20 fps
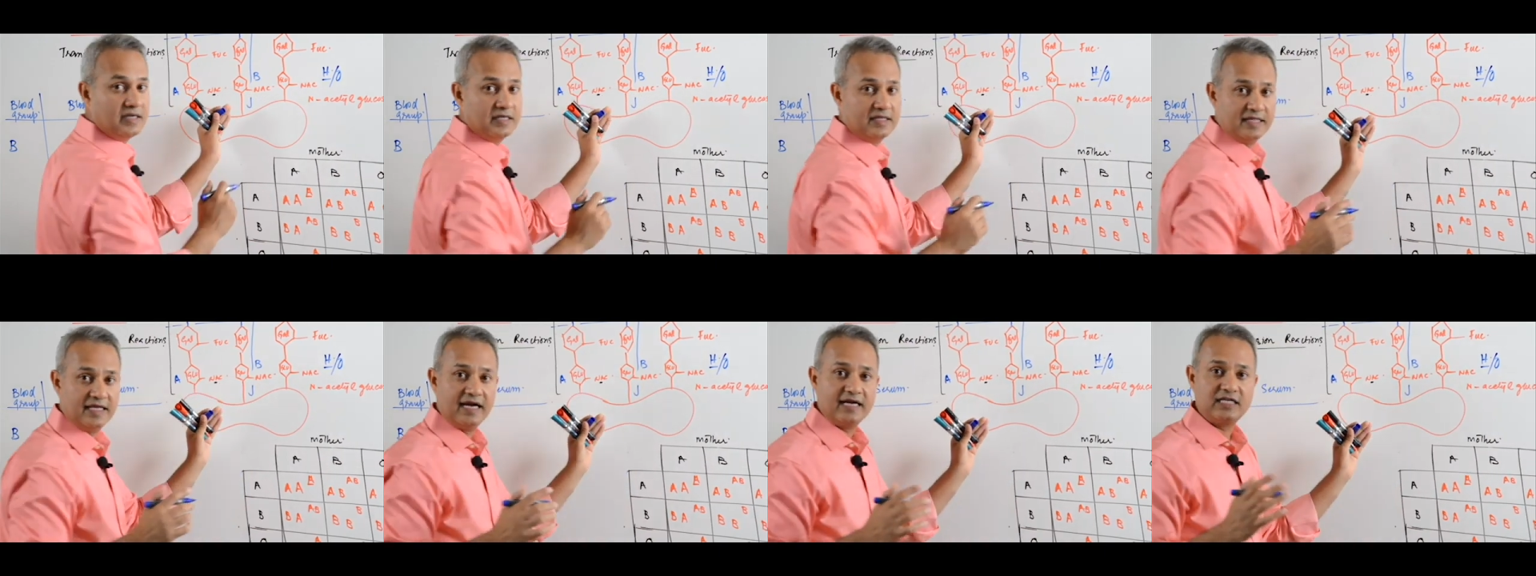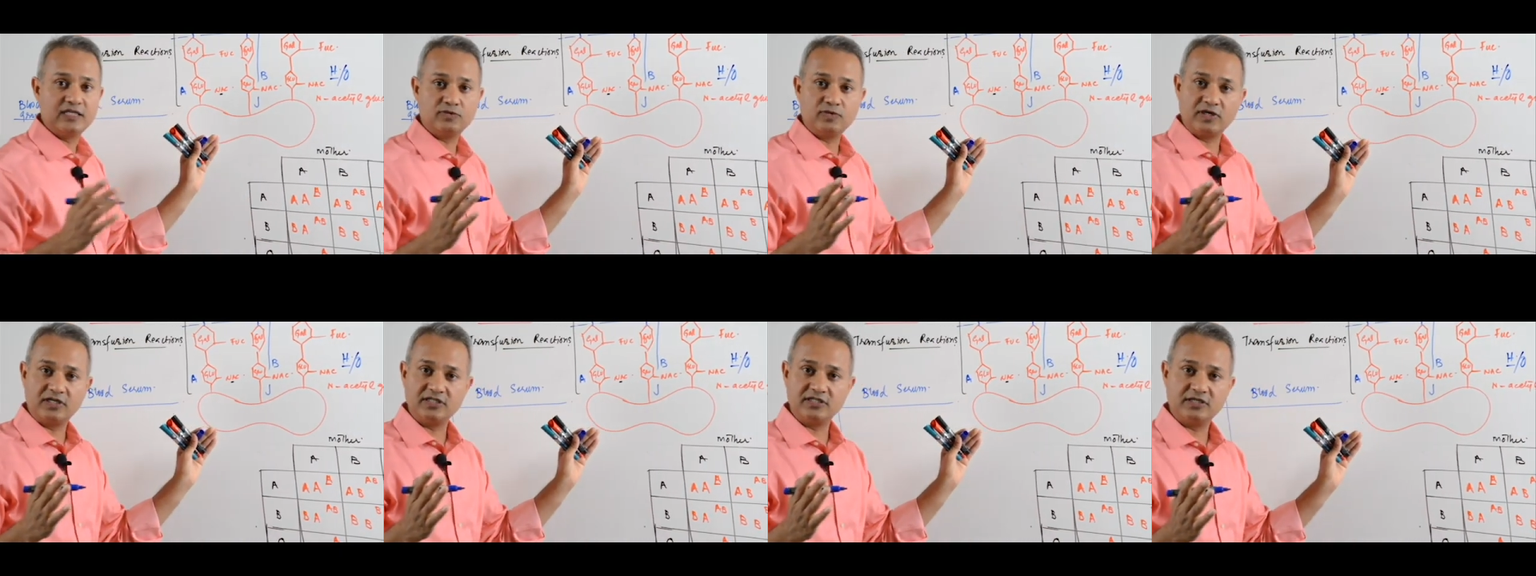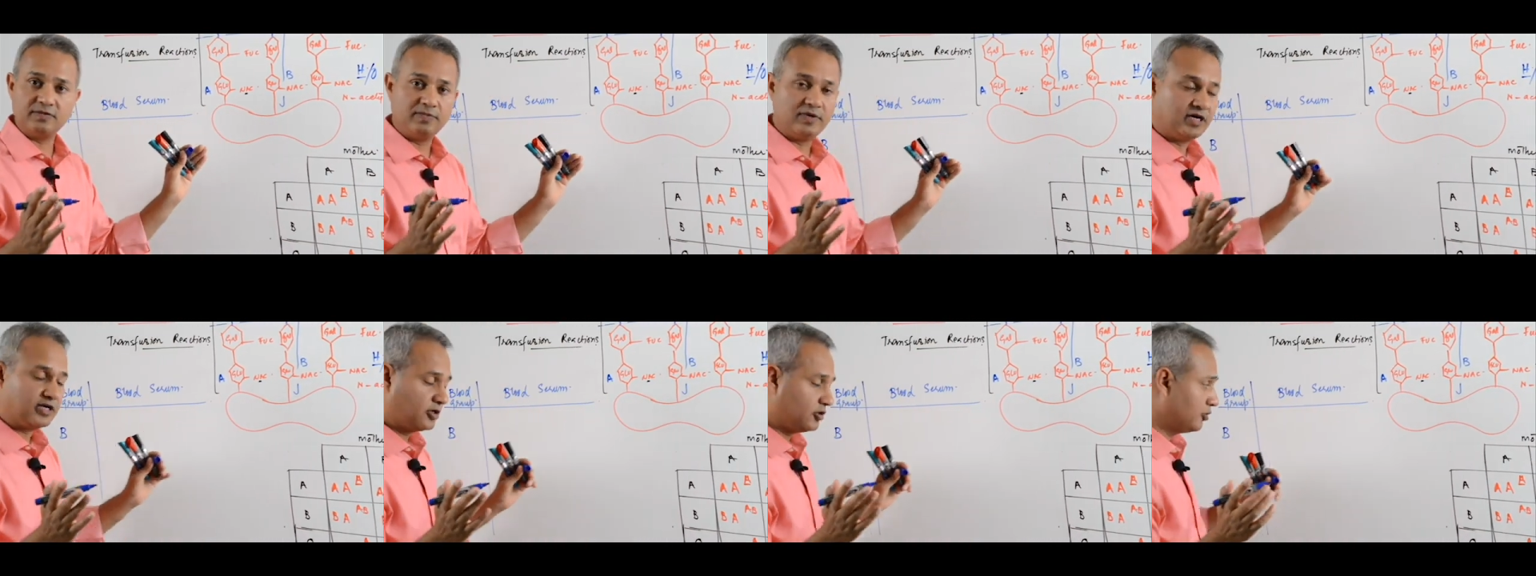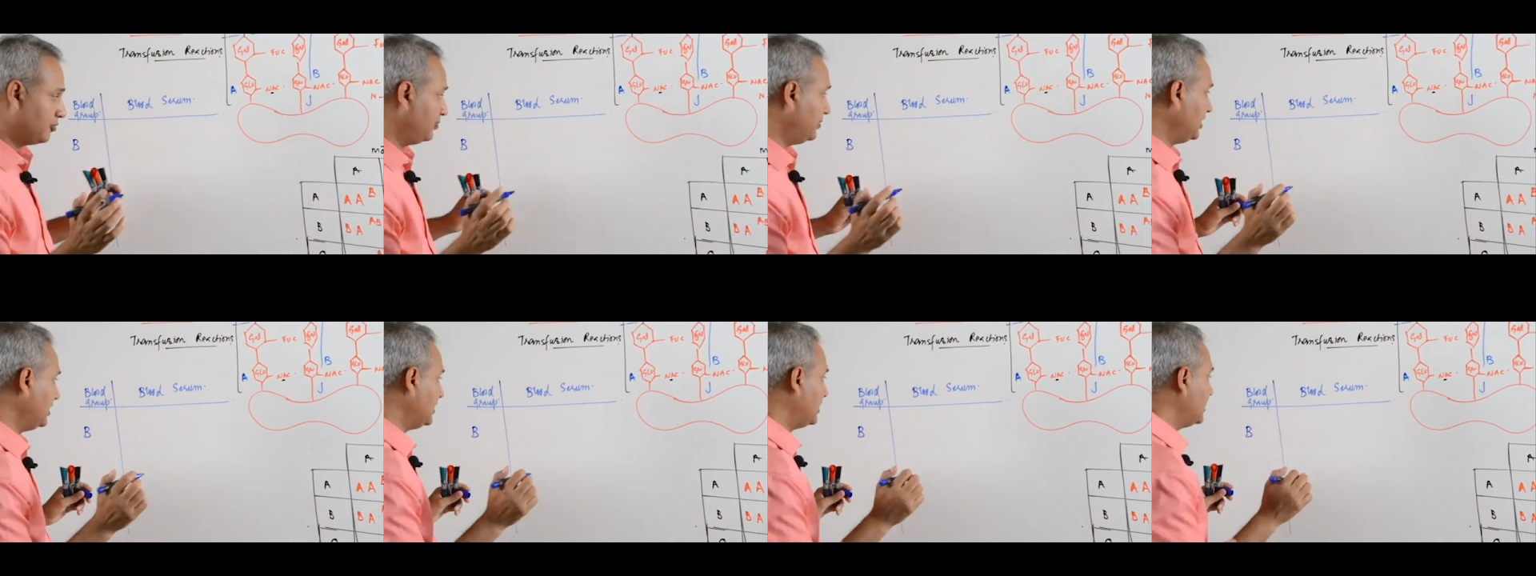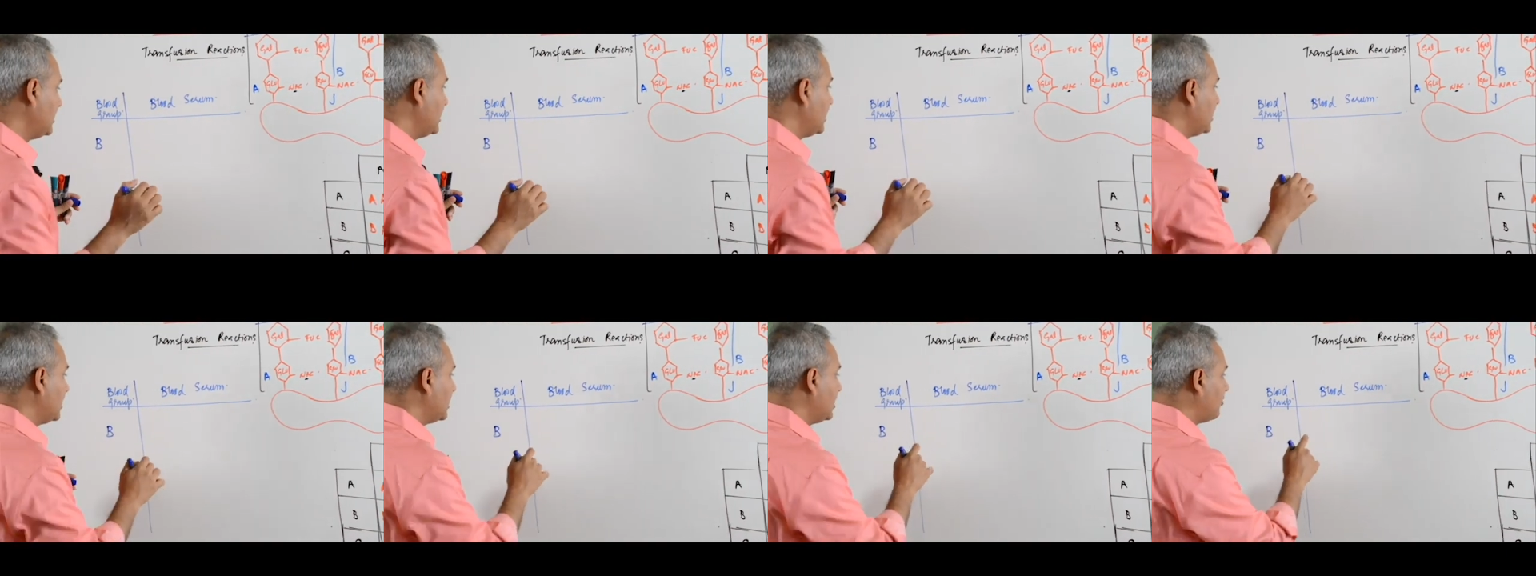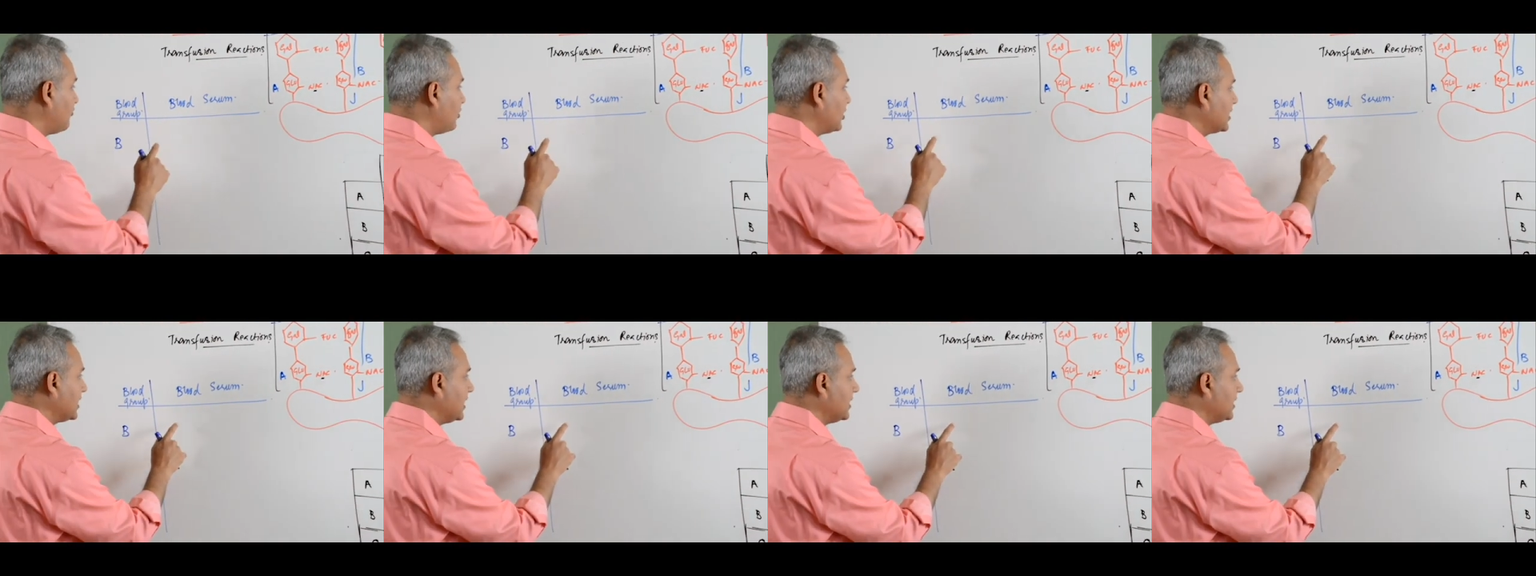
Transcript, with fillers: that is what is the blood group B. Now what